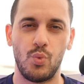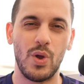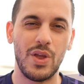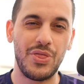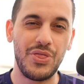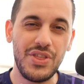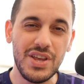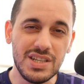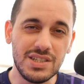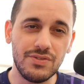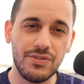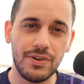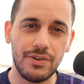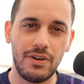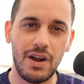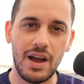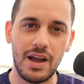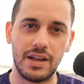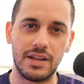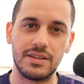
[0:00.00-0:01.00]
With this
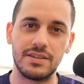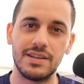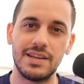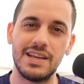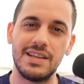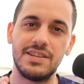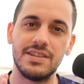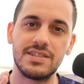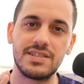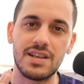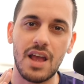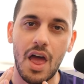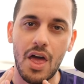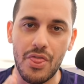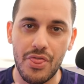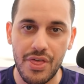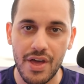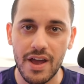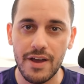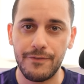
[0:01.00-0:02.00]
variant, it is
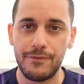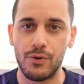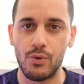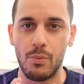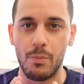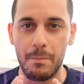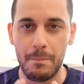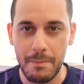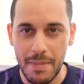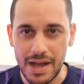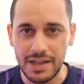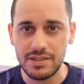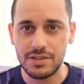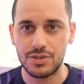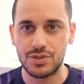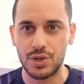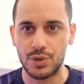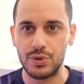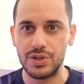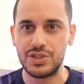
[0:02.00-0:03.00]
therefore
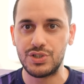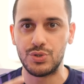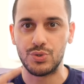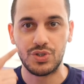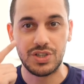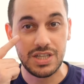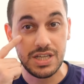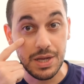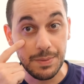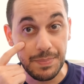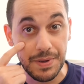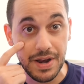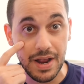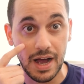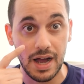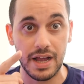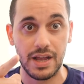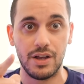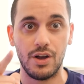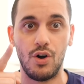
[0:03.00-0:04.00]
mandatory to keep an
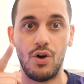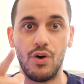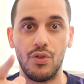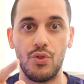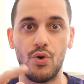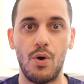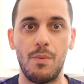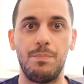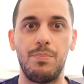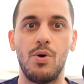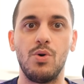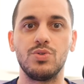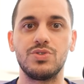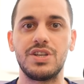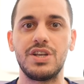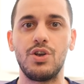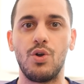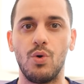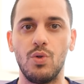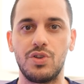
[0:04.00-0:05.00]
eye on the
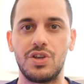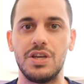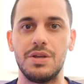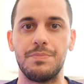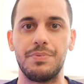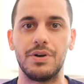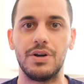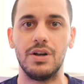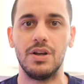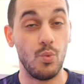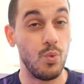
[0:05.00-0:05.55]
opposing goalkeeper.